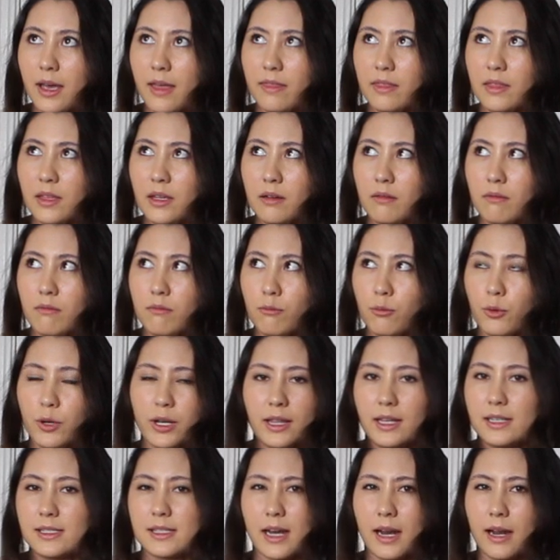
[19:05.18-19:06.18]
and then
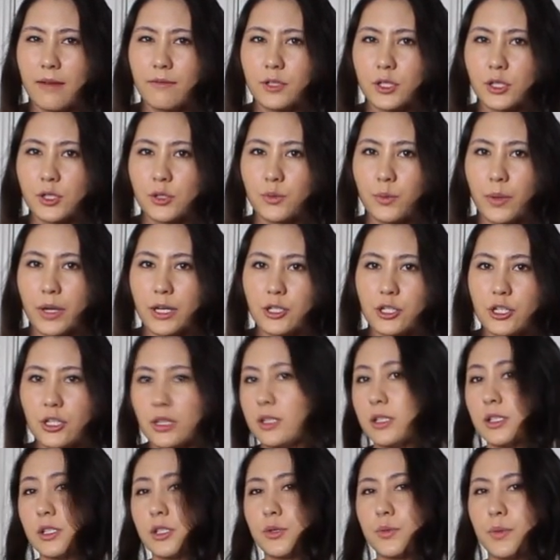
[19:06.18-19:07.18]
realize that I have to switch and
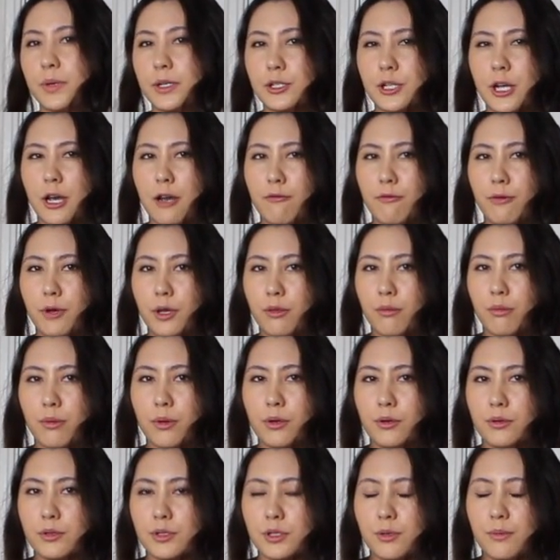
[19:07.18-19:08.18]
then switch halfway
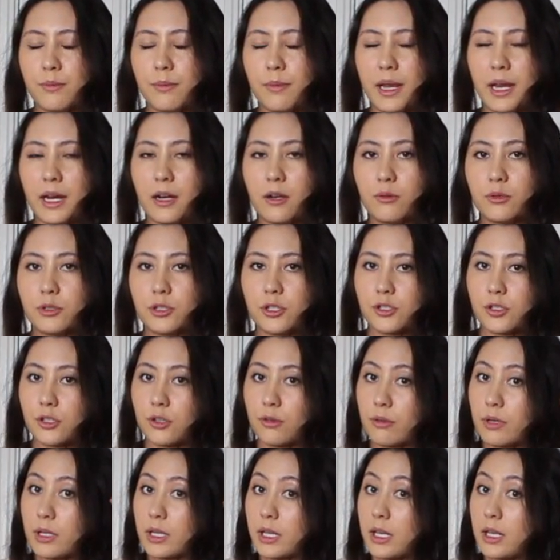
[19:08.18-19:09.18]
through, so my hair will just look
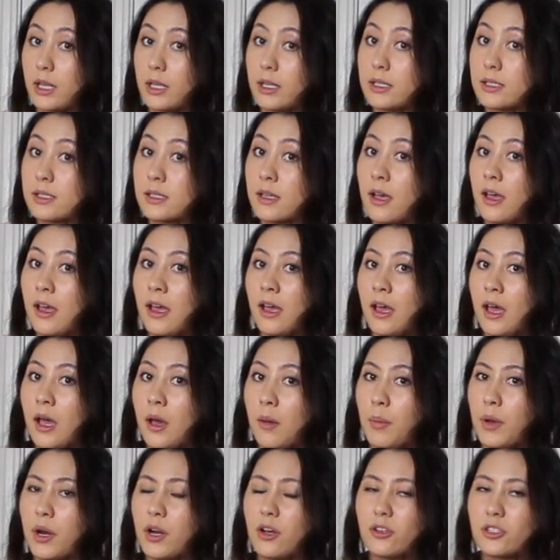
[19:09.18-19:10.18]
ridiculous.
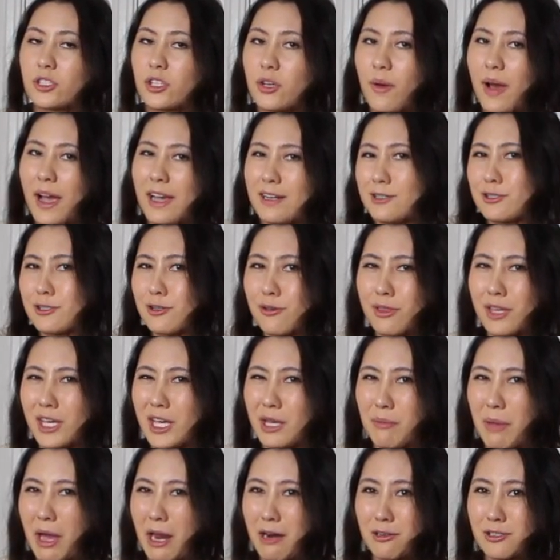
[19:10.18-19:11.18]
But also, I just don't think
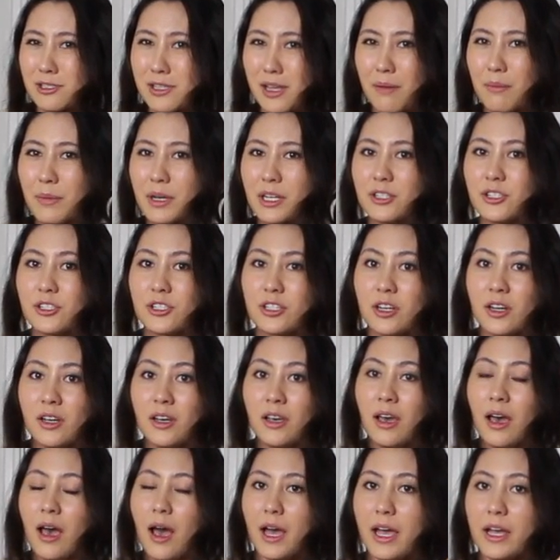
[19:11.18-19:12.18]
it matters that much.
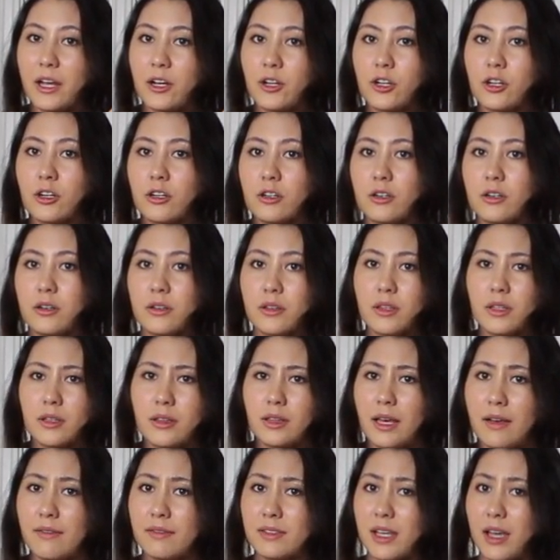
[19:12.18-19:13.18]
I curl the
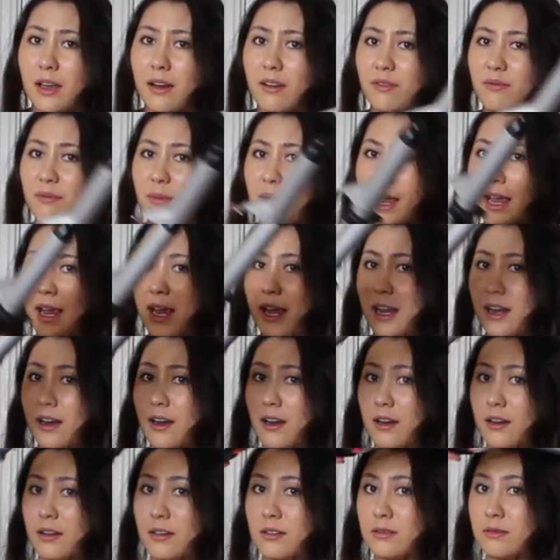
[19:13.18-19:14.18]
left side of my
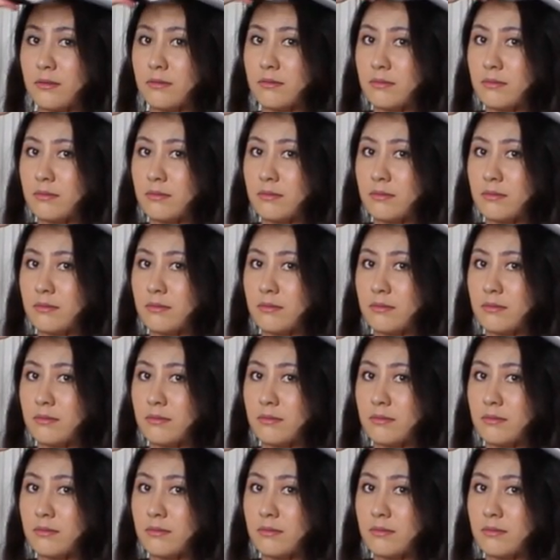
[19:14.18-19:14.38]
hair